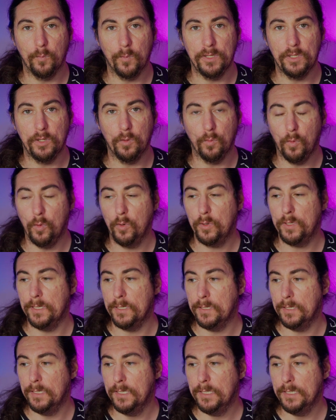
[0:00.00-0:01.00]
when you're
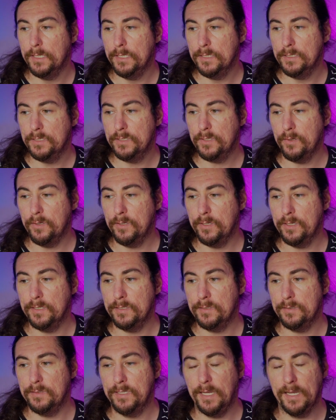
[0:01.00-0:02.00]
walking. So
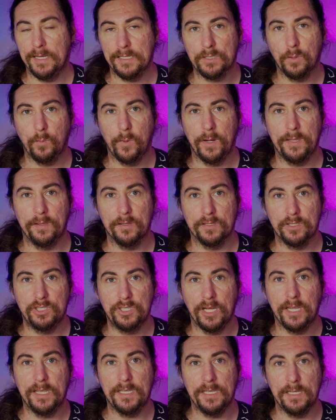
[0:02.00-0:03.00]
it takes away the
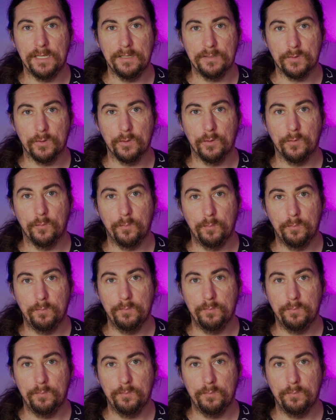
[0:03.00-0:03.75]
shaky sort of